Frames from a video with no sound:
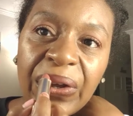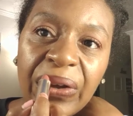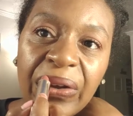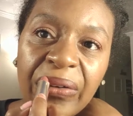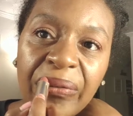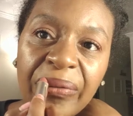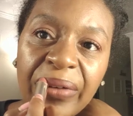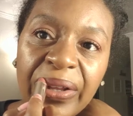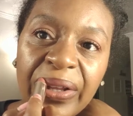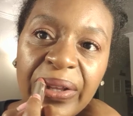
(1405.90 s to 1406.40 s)

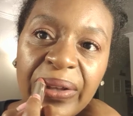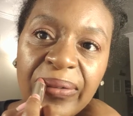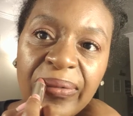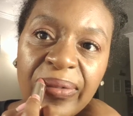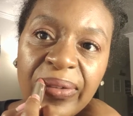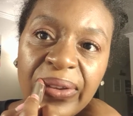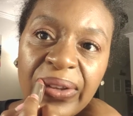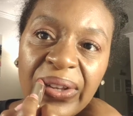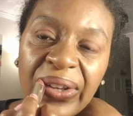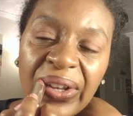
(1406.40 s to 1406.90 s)
of my
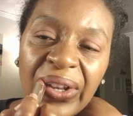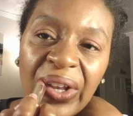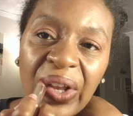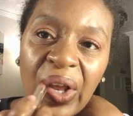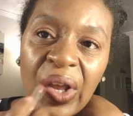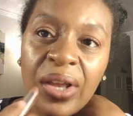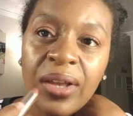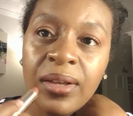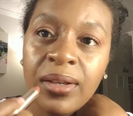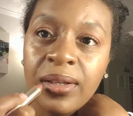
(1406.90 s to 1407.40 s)
lips.
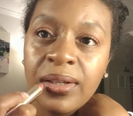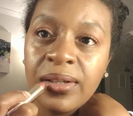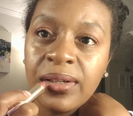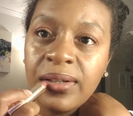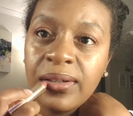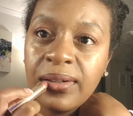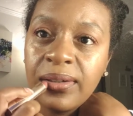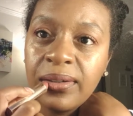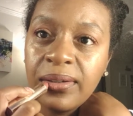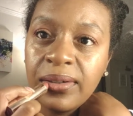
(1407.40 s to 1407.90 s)

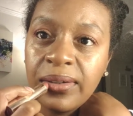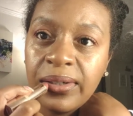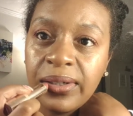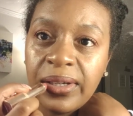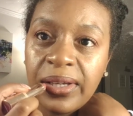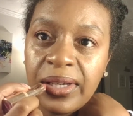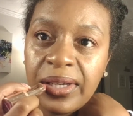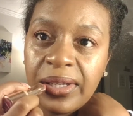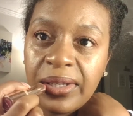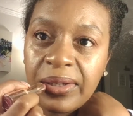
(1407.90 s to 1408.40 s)

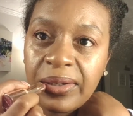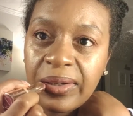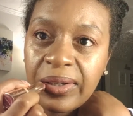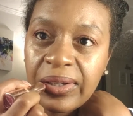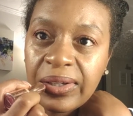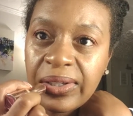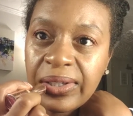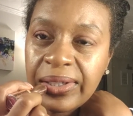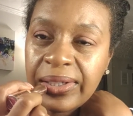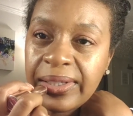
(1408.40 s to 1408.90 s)
And I'm
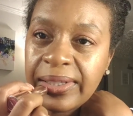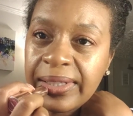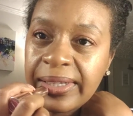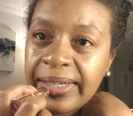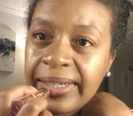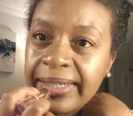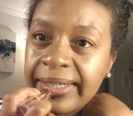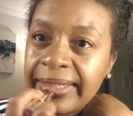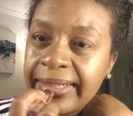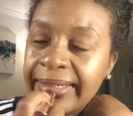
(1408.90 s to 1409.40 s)
just
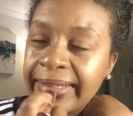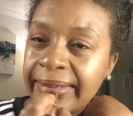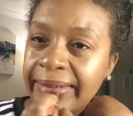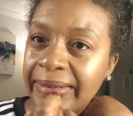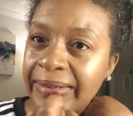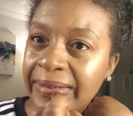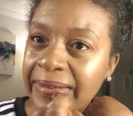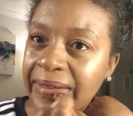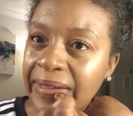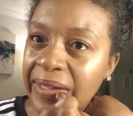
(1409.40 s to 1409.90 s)
gliding it
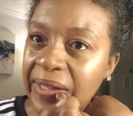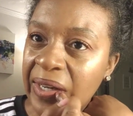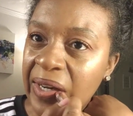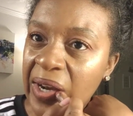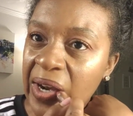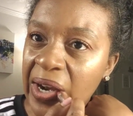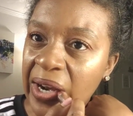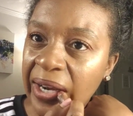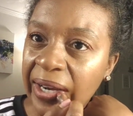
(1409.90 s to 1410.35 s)
on there.